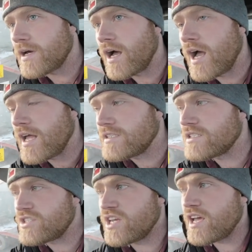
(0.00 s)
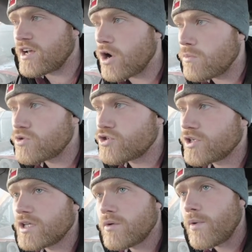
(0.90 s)
And say it comes
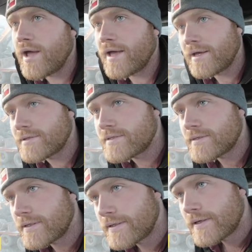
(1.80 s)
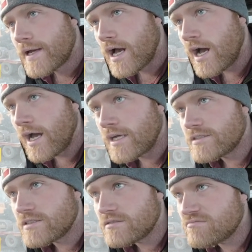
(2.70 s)
really wet,
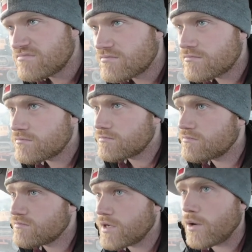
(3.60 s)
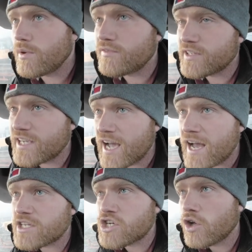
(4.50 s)
and well, we have to
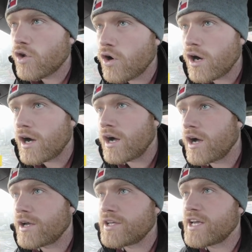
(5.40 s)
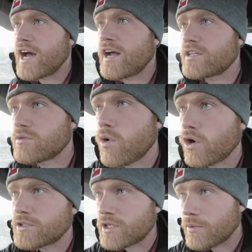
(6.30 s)
catch a lot of yard
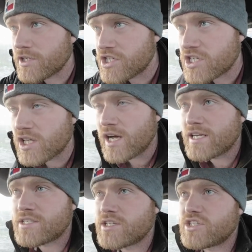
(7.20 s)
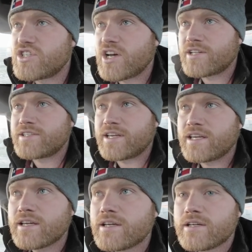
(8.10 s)
water, which is classed as dirty,
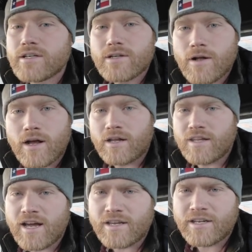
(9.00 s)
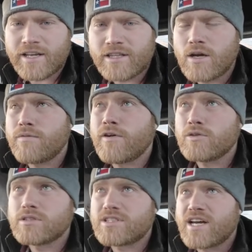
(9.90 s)
and that could end up
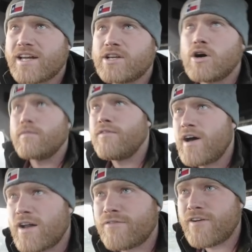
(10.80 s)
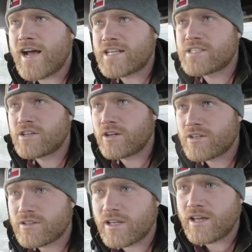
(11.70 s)
filling the tank up far faster
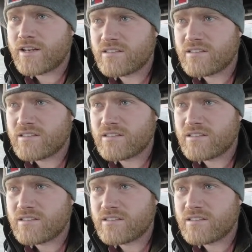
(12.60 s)
than